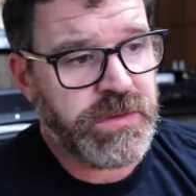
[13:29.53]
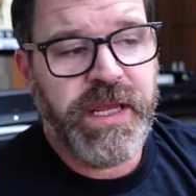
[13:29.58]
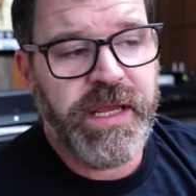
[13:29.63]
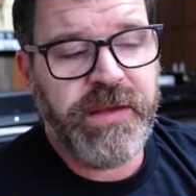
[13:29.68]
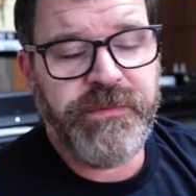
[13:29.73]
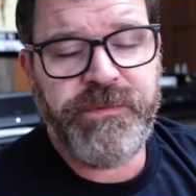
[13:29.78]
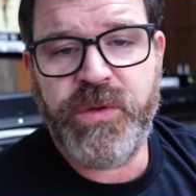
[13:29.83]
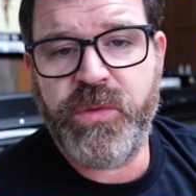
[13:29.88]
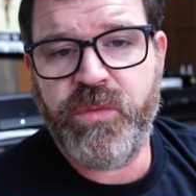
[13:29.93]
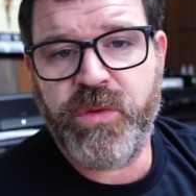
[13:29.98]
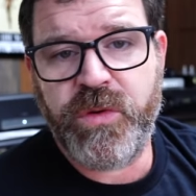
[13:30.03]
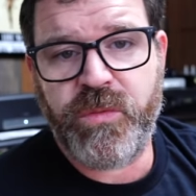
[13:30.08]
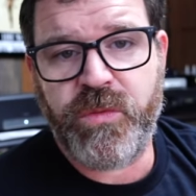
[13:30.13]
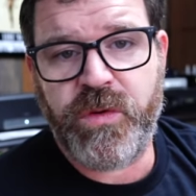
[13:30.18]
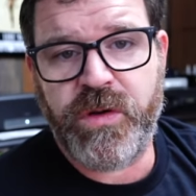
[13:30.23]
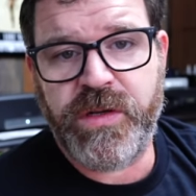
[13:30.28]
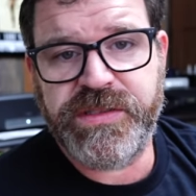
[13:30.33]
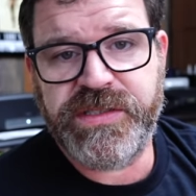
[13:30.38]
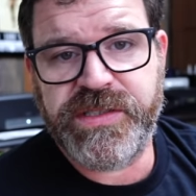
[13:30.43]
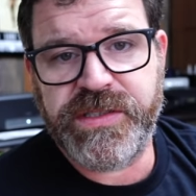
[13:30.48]
If you want to
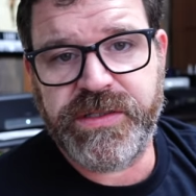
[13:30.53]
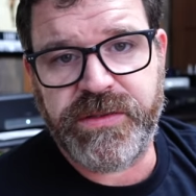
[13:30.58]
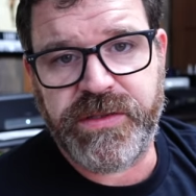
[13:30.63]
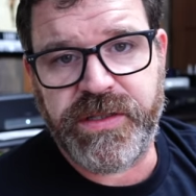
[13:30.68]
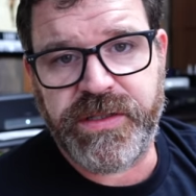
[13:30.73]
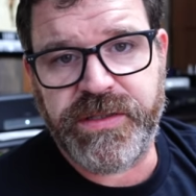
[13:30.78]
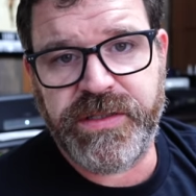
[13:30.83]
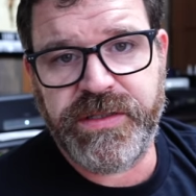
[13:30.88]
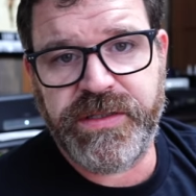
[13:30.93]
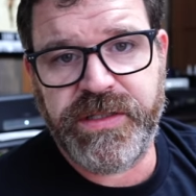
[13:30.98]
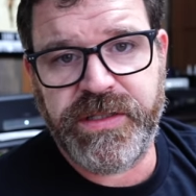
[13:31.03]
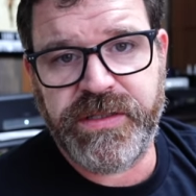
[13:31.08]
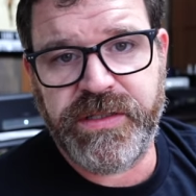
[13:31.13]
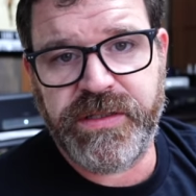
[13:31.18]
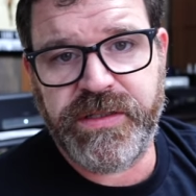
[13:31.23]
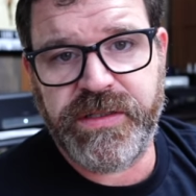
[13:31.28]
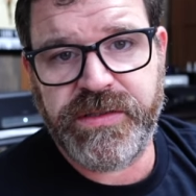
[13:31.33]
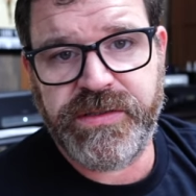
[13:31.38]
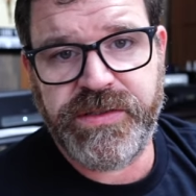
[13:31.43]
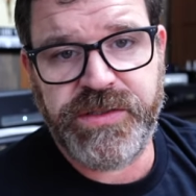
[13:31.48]
run single-ended into
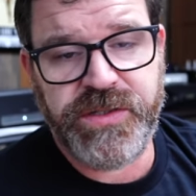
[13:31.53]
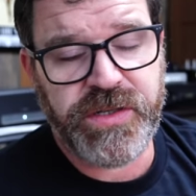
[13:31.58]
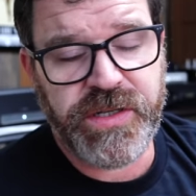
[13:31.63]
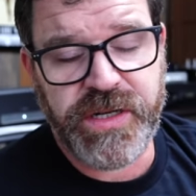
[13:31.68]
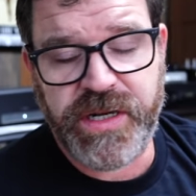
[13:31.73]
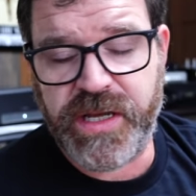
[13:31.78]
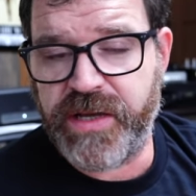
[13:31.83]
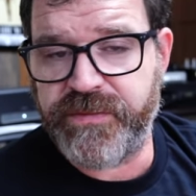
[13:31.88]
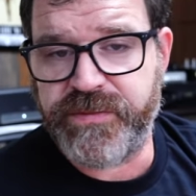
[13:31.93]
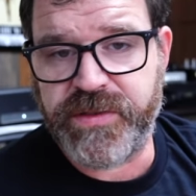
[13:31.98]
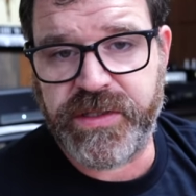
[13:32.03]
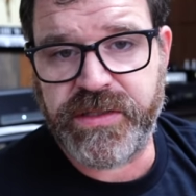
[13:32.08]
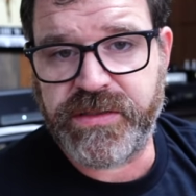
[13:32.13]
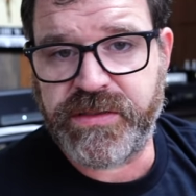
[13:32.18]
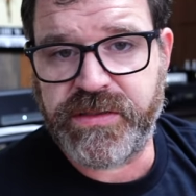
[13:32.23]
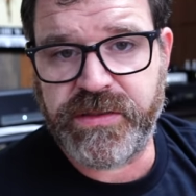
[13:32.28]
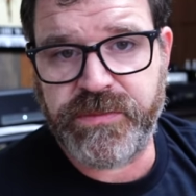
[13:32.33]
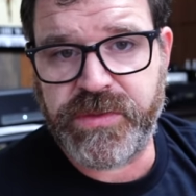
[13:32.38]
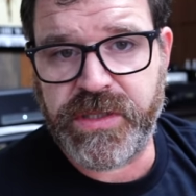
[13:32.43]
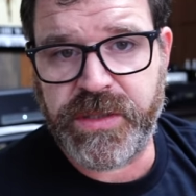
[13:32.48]
this, you're going to have to get
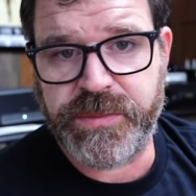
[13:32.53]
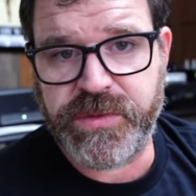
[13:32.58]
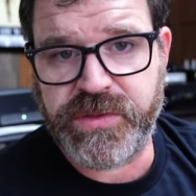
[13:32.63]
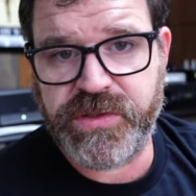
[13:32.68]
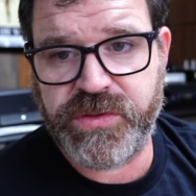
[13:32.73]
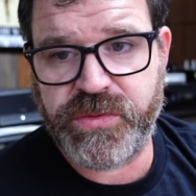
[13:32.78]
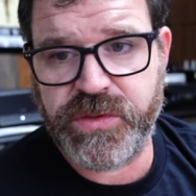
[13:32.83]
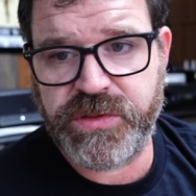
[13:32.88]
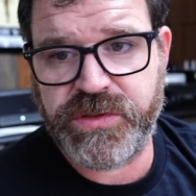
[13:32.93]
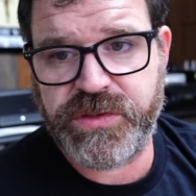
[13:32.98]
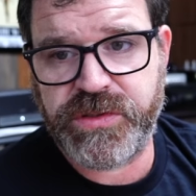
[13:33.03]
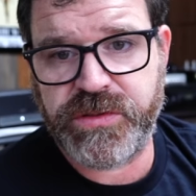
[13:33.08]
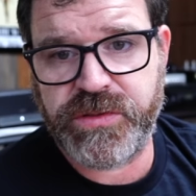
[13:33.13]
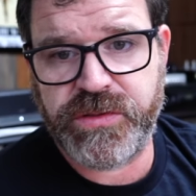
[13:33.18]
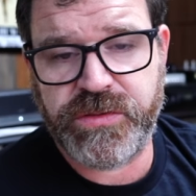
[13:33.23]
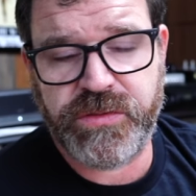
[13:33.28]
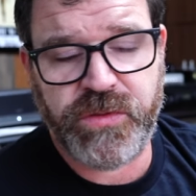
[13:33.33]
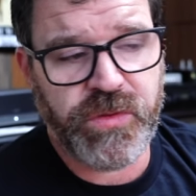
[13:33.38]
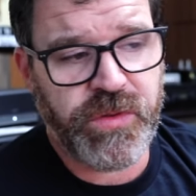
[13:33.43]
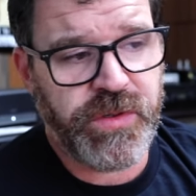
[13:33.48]
some type of
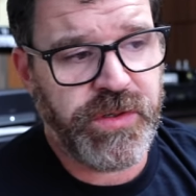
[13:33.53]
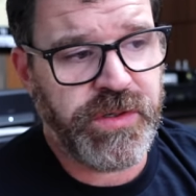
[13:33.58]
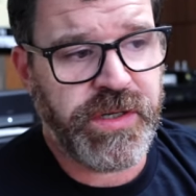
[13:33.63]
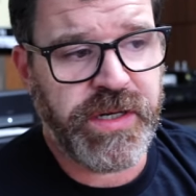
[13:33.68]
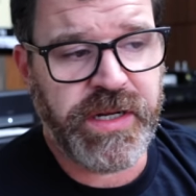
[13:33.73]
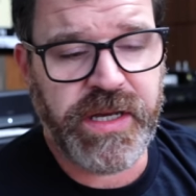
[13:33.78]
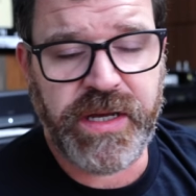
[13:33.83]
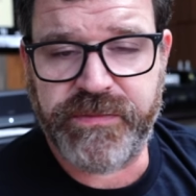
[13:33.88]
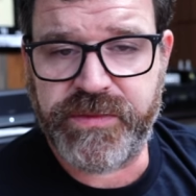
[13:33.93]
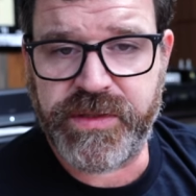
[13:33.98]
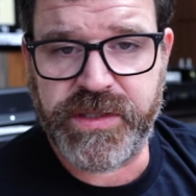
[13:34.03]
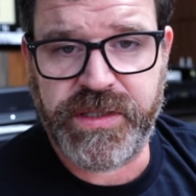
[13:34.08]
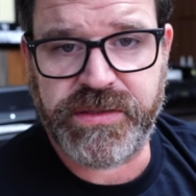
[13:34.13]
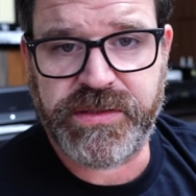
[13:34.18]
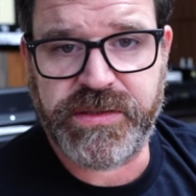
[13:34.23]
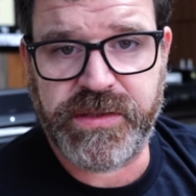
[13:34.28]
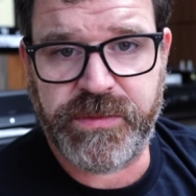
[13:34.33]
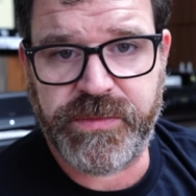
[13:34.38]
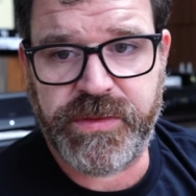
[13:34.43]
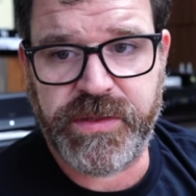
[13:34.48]
switcher. Or you're going to have to get
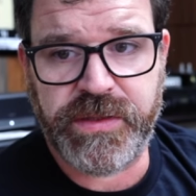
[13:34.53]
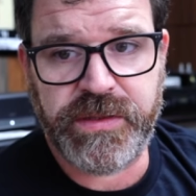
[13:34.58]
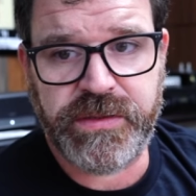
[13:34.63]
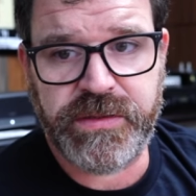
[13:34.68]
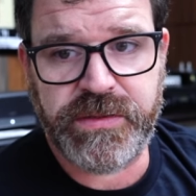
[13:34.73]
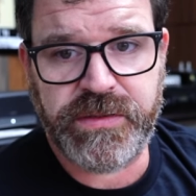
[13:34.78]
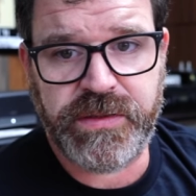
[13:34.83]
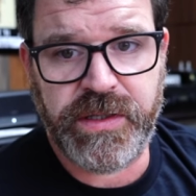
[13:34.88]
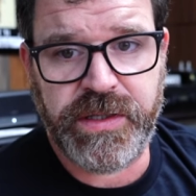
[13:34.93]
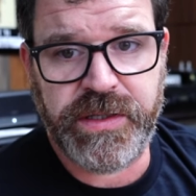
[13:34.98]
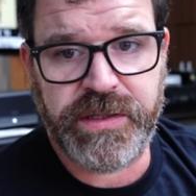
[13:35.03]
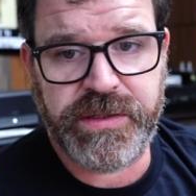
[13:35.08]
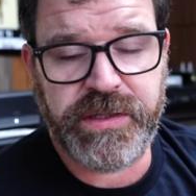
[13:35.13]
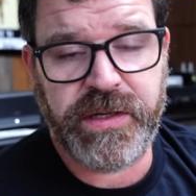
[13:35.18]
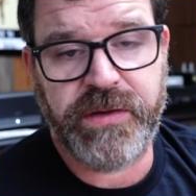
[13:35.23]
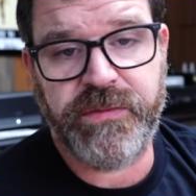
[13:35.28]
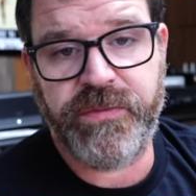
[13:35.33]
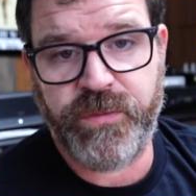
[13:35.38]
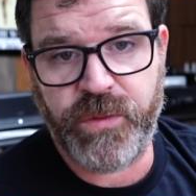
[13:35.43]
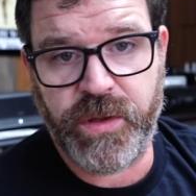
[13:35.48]
something like
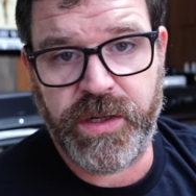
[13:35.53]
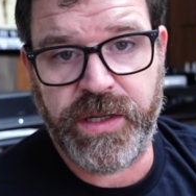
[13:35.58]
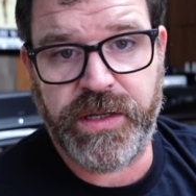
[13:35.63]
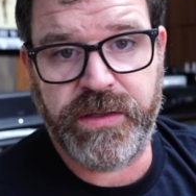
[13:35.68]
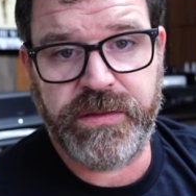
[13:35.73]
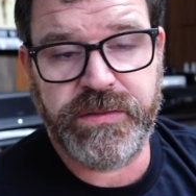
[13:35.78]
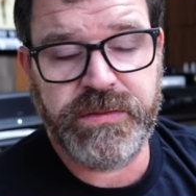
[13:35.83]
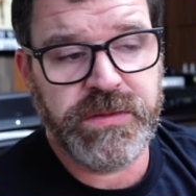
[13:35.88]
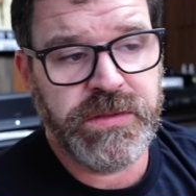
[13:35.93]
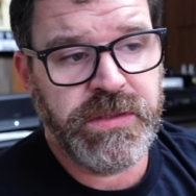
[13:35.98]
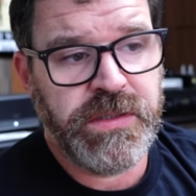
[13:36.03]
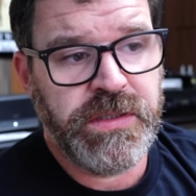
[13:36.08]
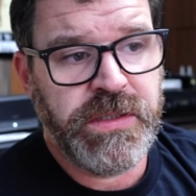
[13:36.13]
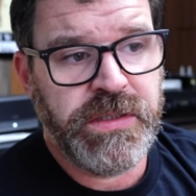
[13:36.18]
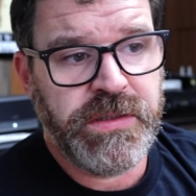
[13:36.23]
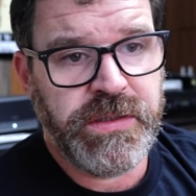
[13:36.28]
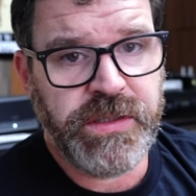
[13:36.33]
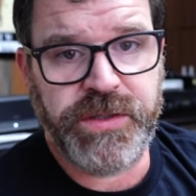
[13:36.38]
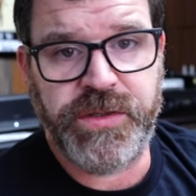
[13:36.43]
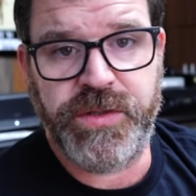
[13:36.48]
a Freya
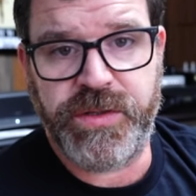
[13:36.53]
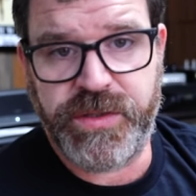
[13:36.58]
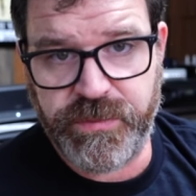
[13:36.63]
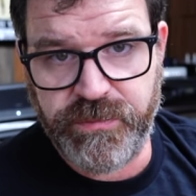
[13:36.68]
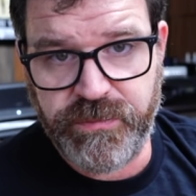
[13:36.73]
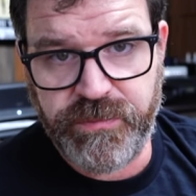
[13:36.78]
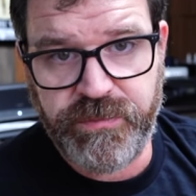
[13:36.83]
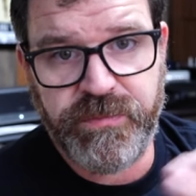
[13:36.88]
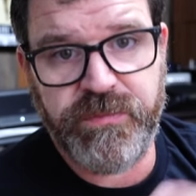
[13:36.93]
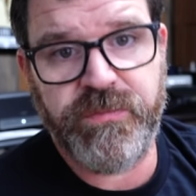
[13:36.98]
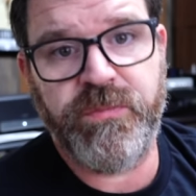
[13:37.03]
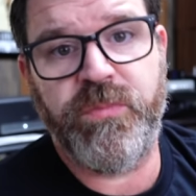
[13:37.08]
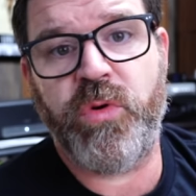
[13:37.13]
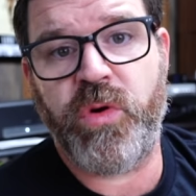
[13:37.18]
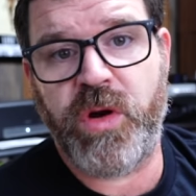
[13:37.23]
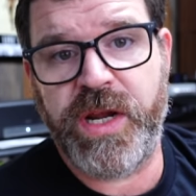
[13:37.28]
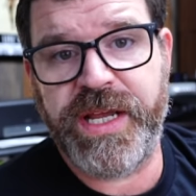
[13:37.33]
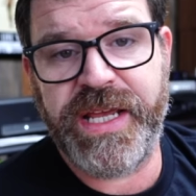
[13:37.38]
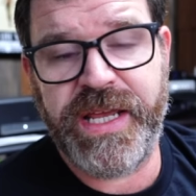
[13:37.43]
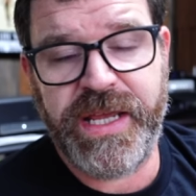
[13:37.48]
that you can
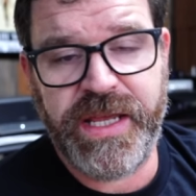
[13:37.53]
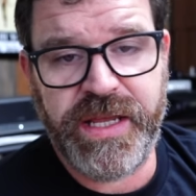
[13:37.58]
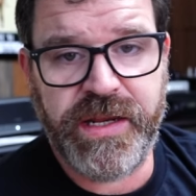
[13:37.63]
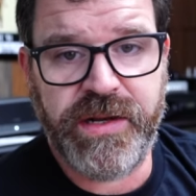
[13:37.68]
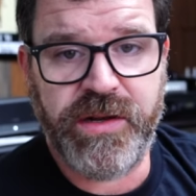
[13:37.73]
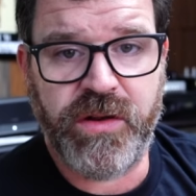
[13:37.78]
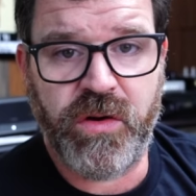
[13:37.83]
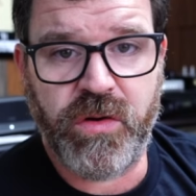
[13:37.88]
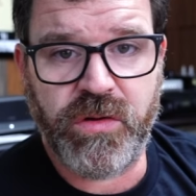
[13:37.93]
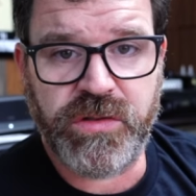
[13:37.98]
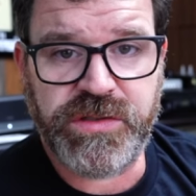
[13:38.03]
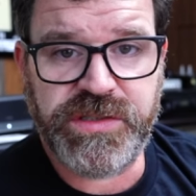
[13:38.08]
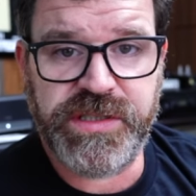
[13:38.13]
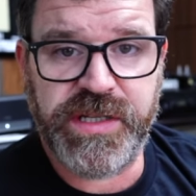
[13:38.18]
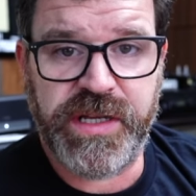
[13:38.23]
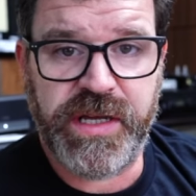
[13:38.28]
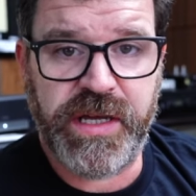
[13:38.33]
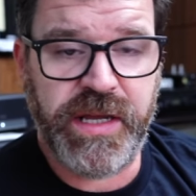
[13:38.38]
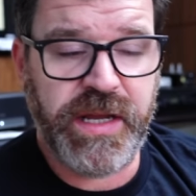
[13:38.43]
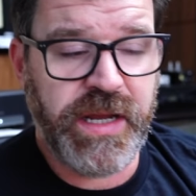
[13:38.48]
bring in
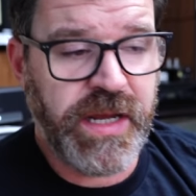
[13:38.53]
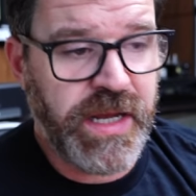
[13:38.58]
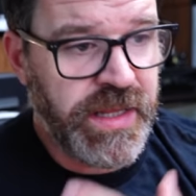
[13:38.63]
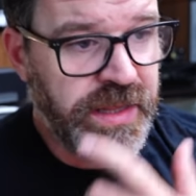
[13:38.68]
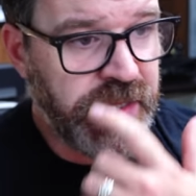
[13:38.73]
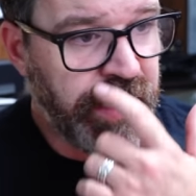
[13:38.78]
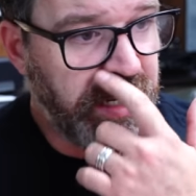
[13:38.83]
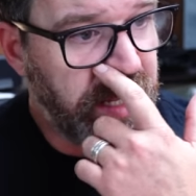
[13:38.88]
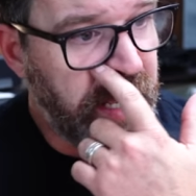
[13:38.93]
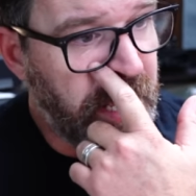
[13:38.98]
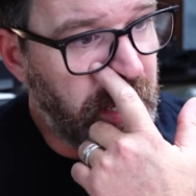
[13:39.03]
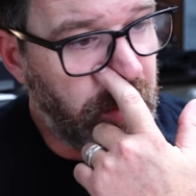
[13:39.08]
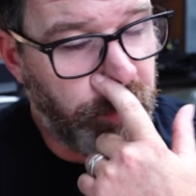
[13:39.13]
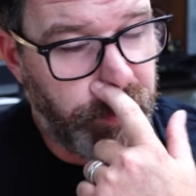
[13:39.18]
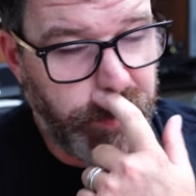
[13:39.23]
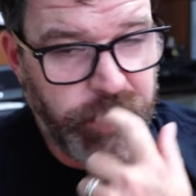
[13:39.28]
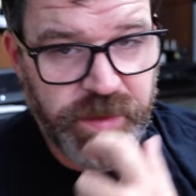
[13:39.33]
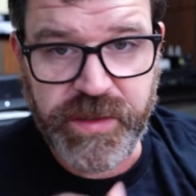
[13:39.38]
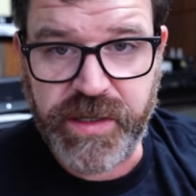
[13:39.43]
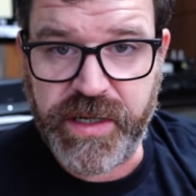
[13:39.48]
RCA and then
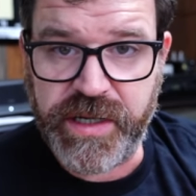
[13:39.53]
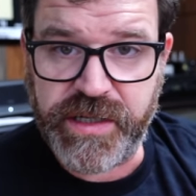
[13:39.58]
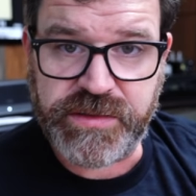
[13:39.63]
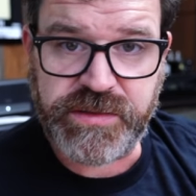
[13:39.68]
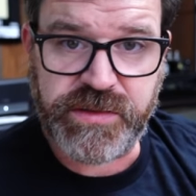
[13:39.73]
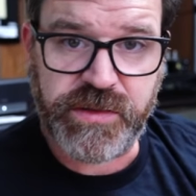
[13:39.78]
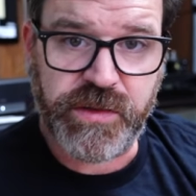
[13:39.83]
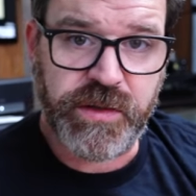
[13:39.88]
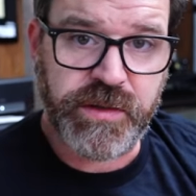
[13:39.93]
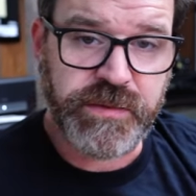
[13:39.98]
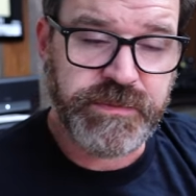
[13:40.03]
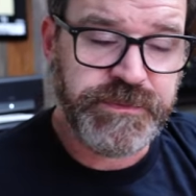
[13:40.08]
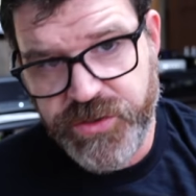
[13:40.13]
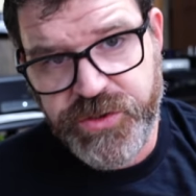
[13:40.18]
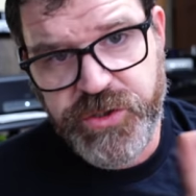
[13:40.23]
output XLR.